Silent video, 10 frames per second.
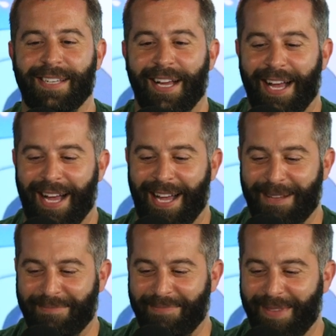Yeah.
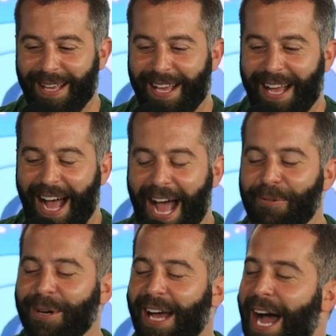Um, I
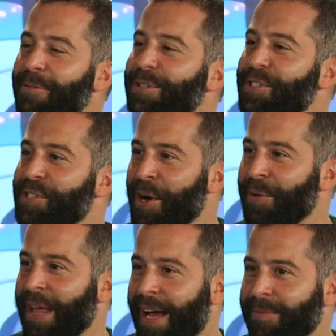would I would show
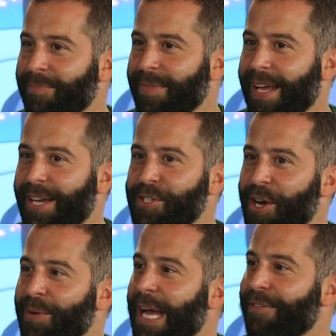them a show
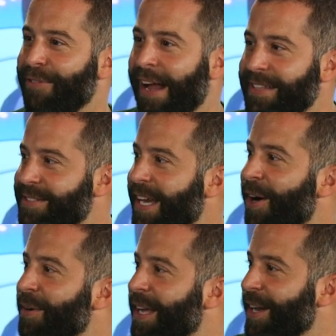like Friends. They
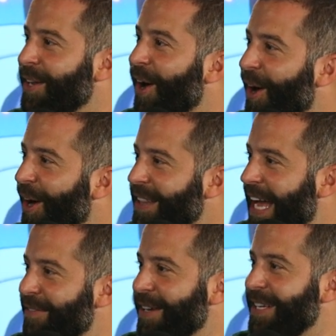all get along. They
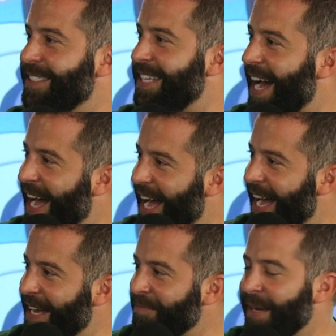have a good oh, time.
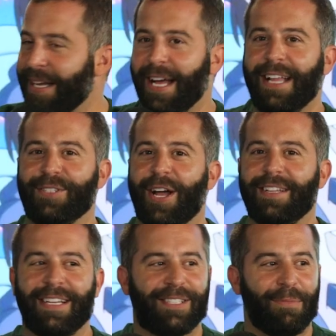Yeah. It's not
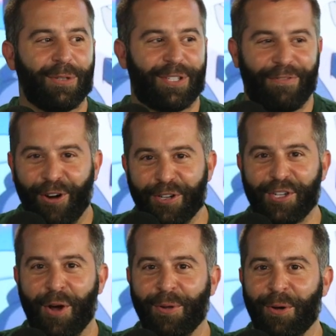it's the most diverse
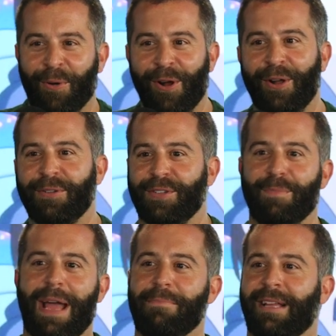show in the world. So
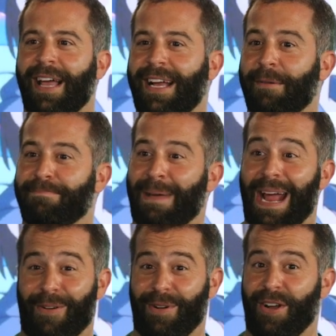maybe like a
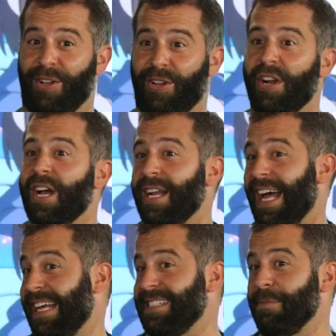Parenthood,
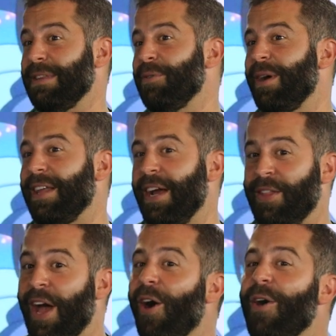like something where they
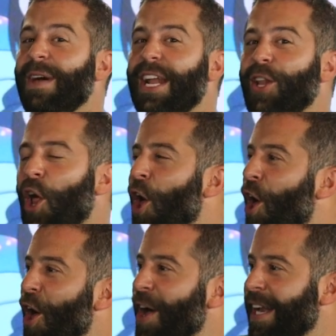they all get
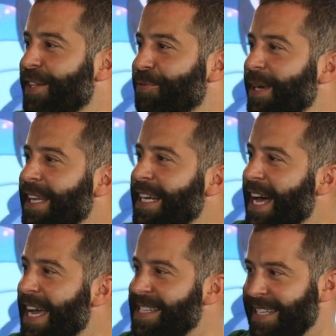along and it's really
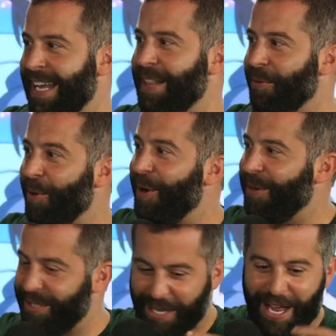nice and like the world
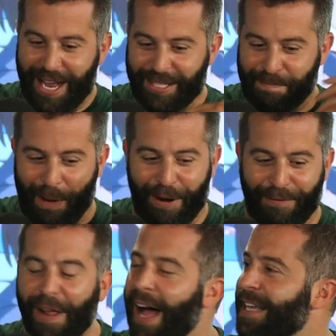is is
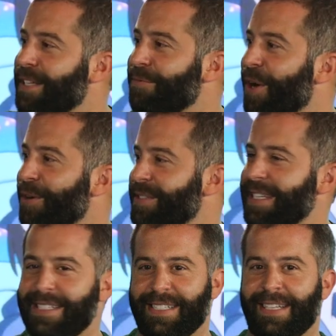butterflies and
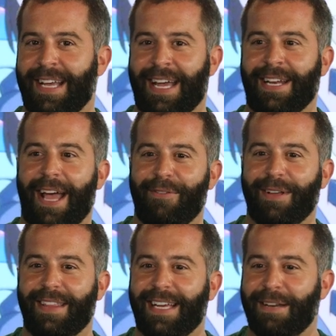roses and and
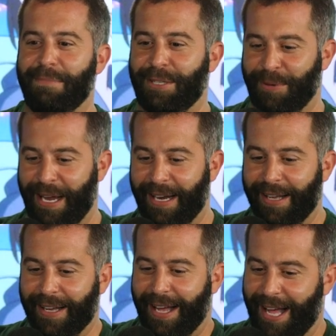everything in between.
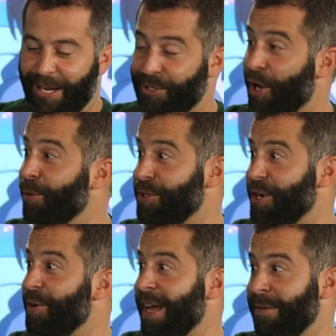Uh, yeah. Uh, don't
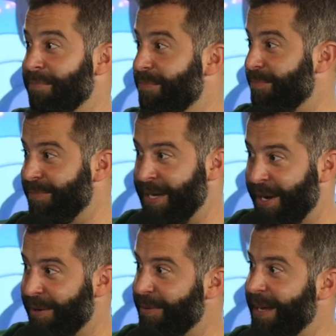show them you
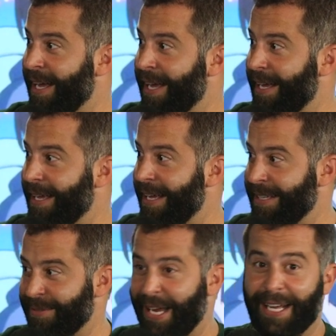know, uh, uh,
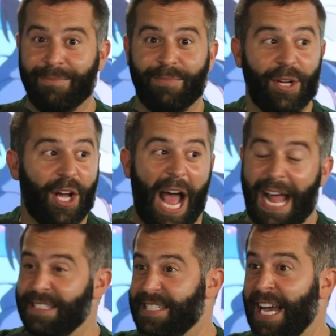like Jersey Shore,
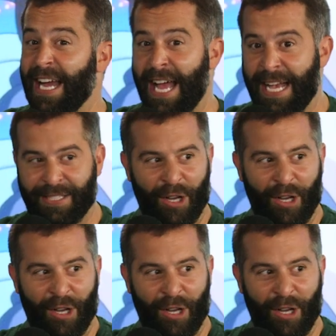NCIS.